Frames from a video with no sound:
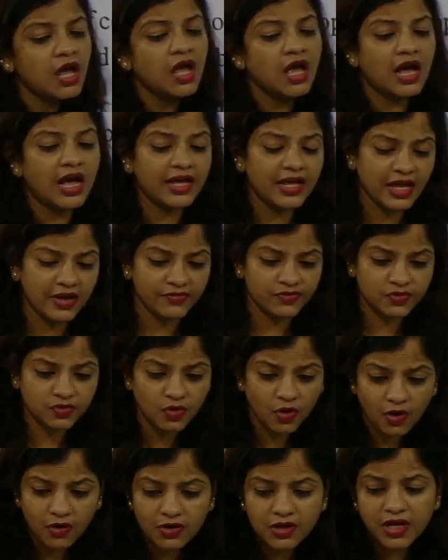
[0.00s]
I have
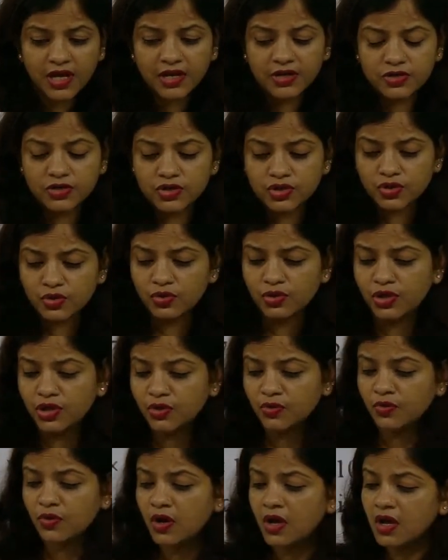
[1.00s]
solved and showed
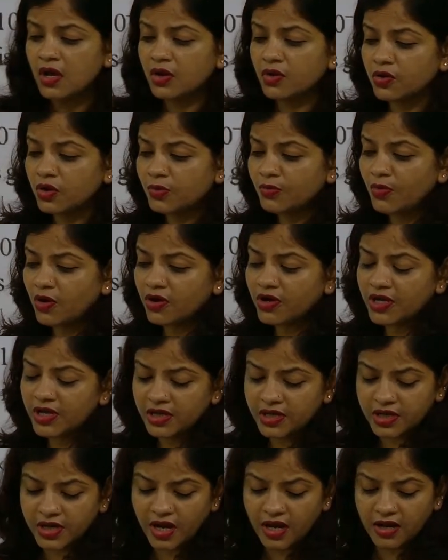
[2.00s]
you. Good morning,
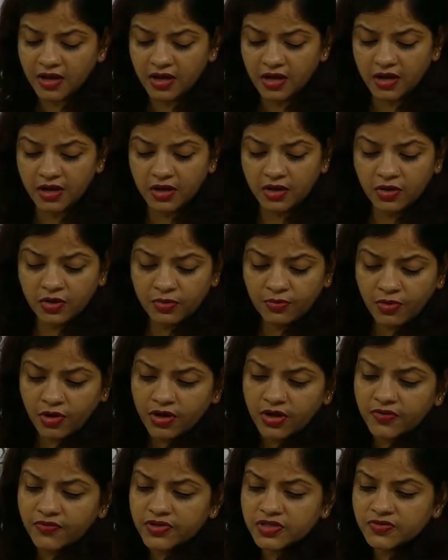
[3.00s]
good morning,
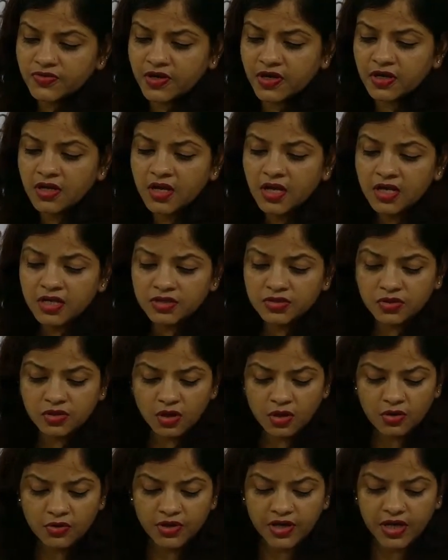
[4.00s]
Vishwa. So now
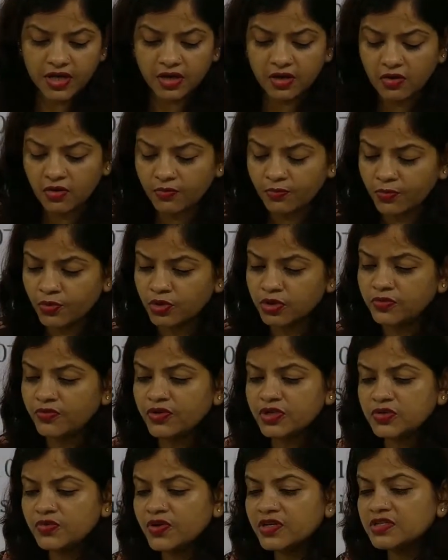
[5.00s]
look here, both
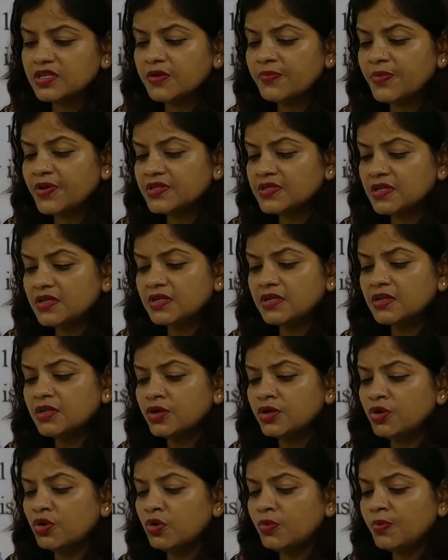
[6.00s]
Vishwas are present in the
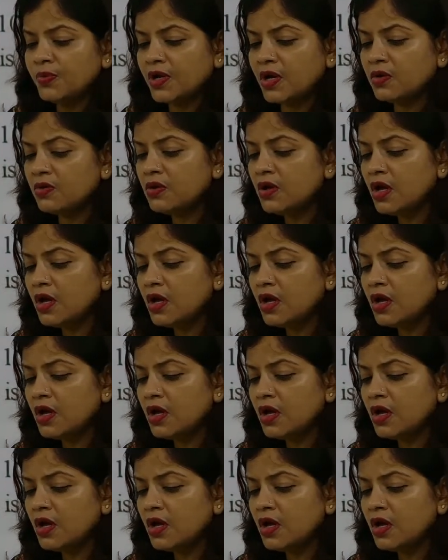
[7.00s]
group now.